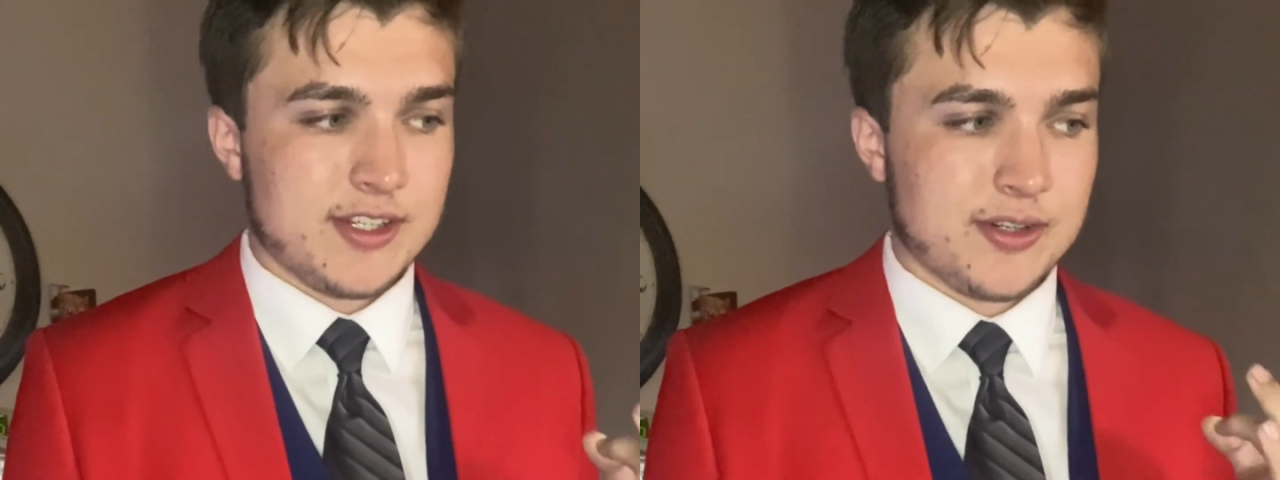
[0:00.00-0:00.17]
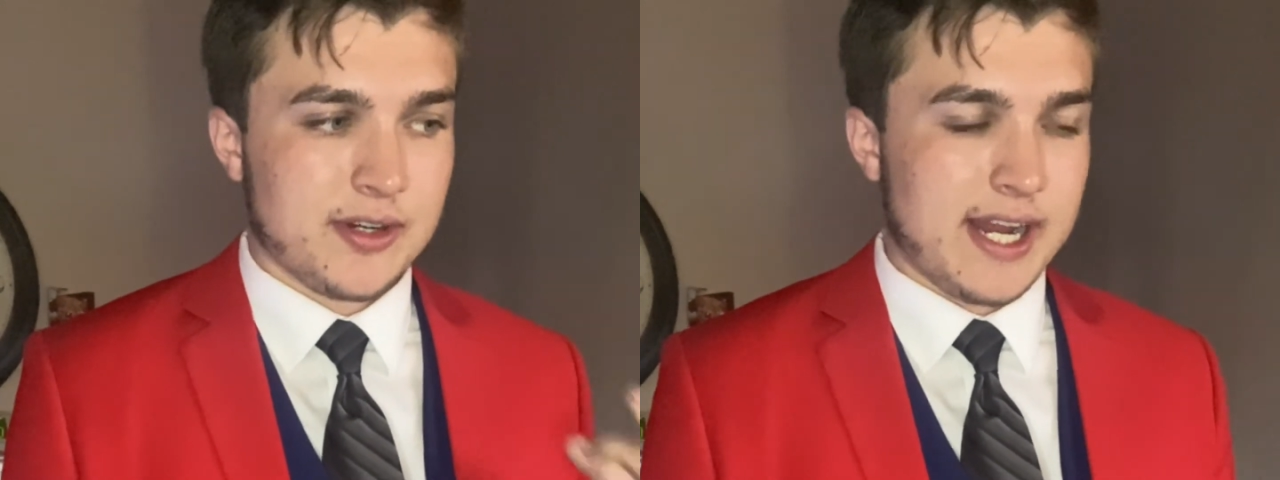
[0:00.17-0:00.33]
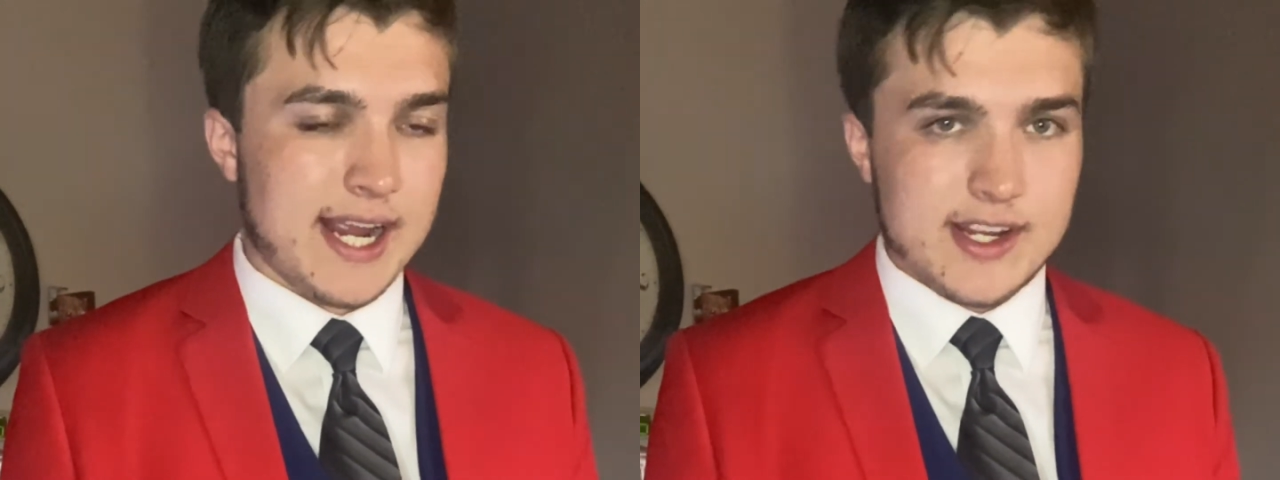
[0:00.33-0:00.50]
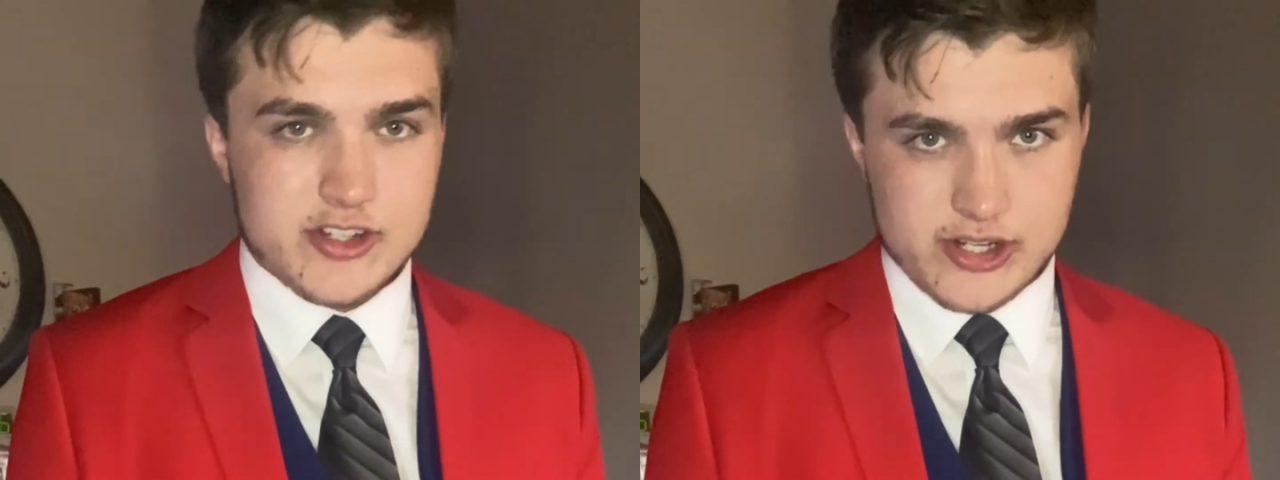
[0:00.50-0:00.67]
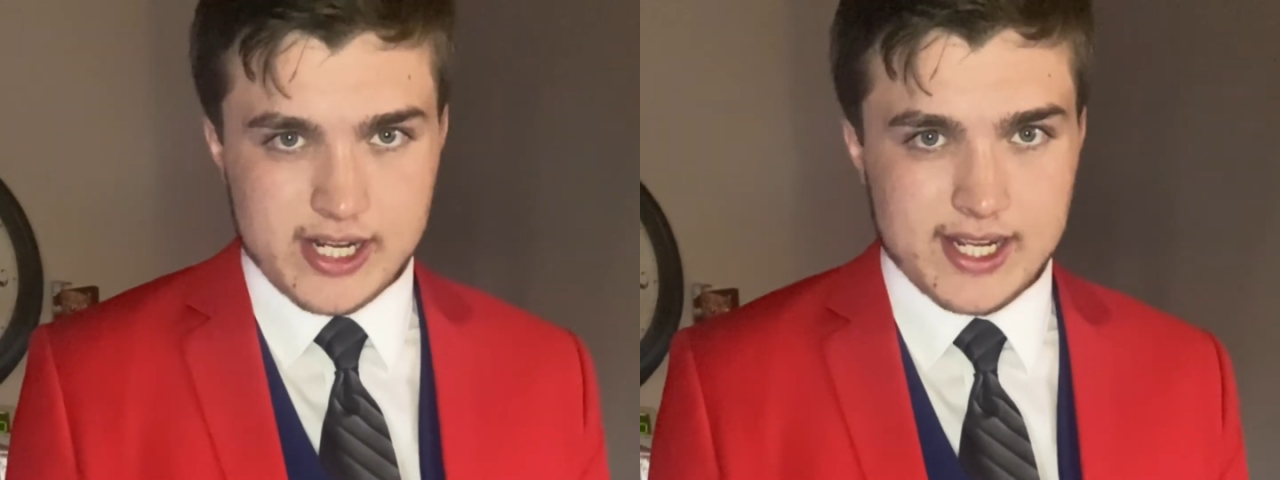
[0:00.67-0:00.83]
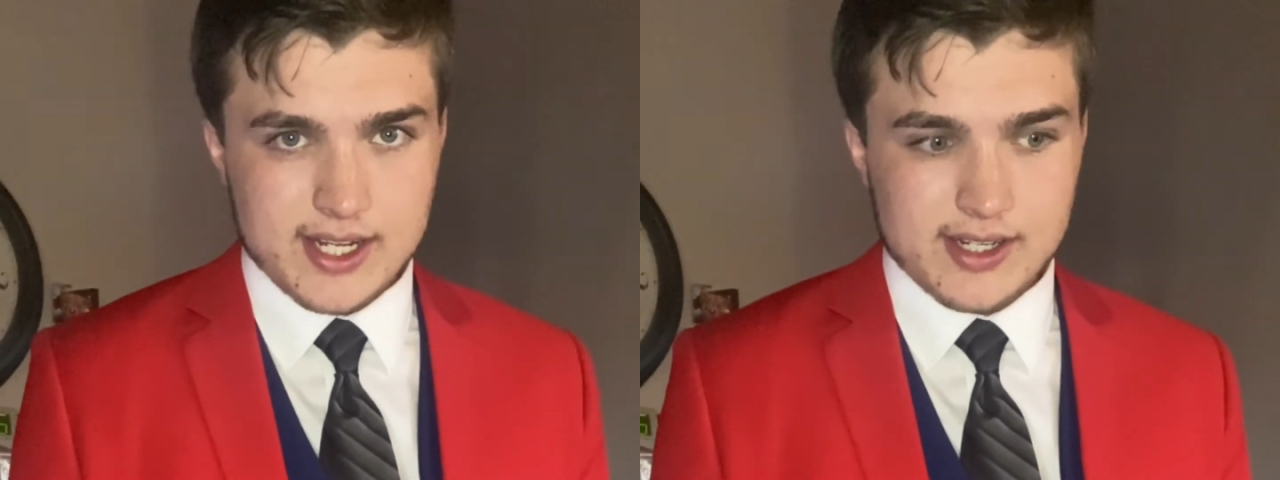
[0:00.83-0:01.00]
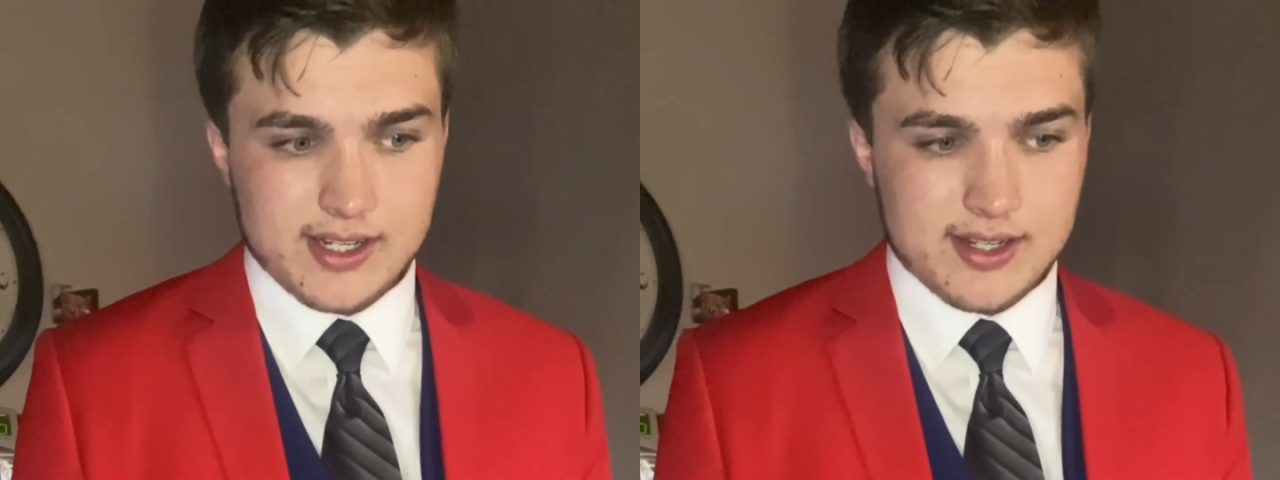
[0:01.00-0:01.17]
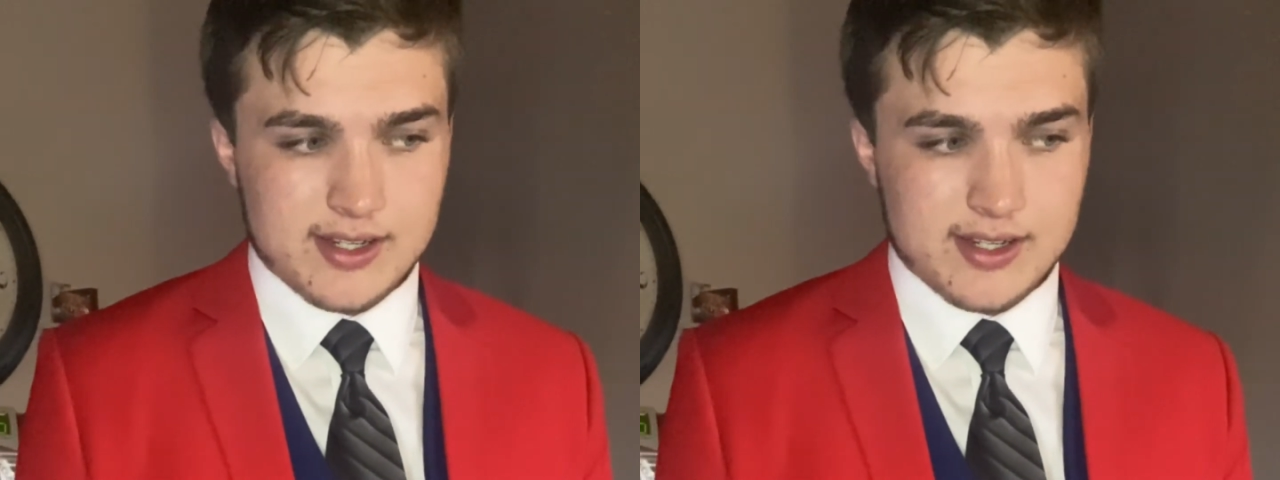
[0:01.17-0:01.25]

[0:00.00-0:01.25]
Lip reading: your hashtag